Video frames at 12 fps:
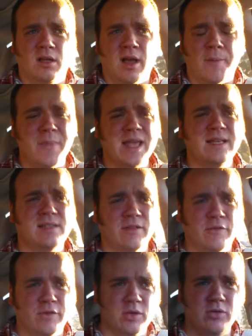
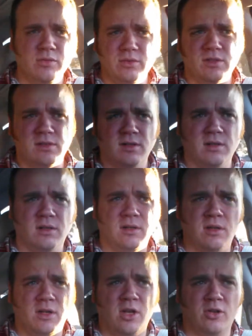amazing views.
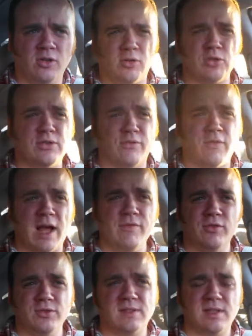You're going to learn
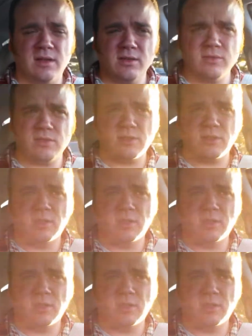survival skills.